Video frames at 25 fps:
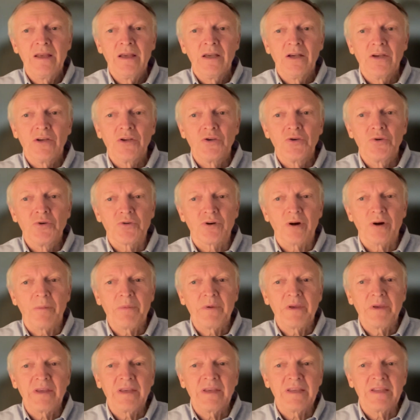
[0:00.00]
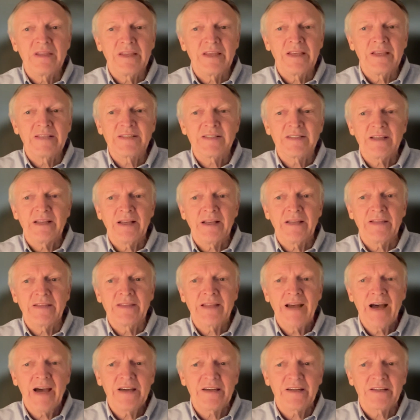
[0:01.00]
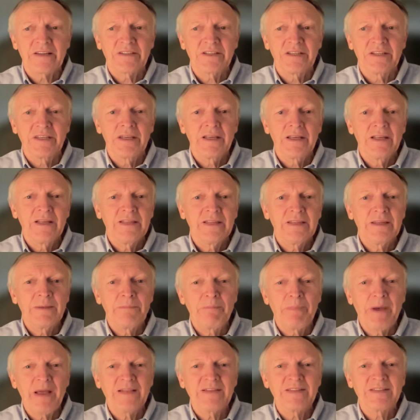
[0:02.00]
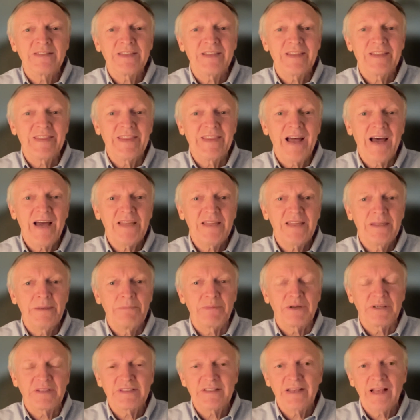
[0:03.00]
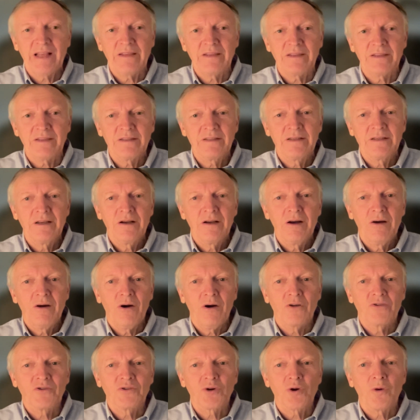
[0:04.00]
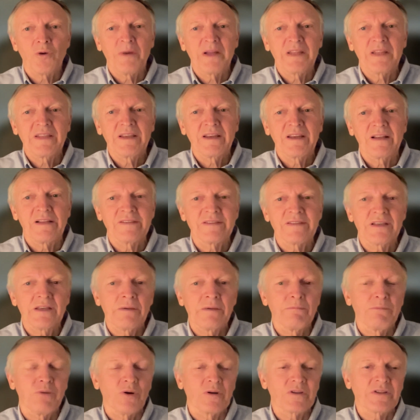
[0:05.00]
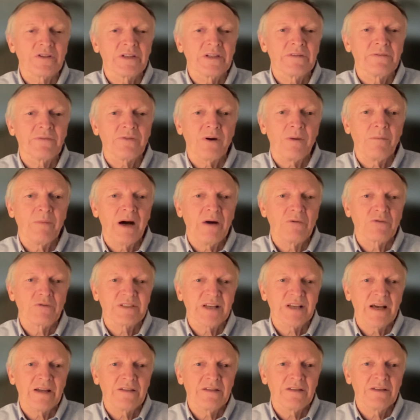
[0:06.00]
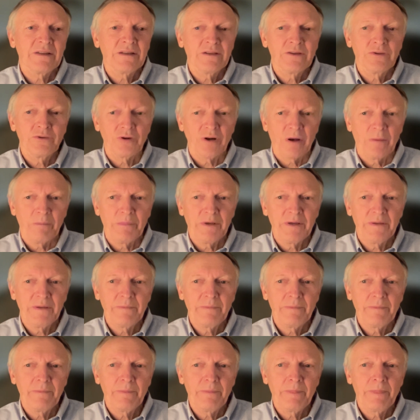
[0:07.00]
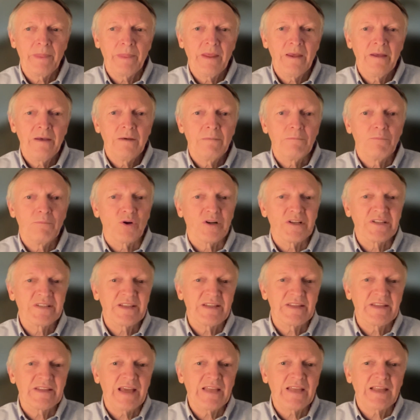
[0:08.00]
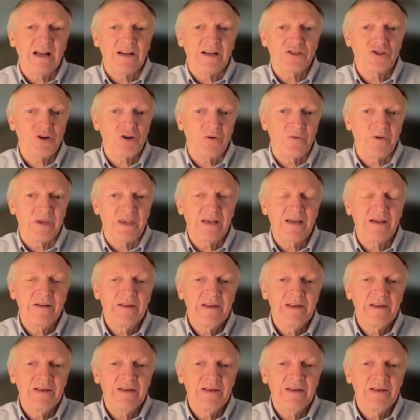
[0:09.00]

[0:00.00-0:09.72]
Europe in its entirety depends 90% on the raw materials imported from outside Europe. More recent data are showing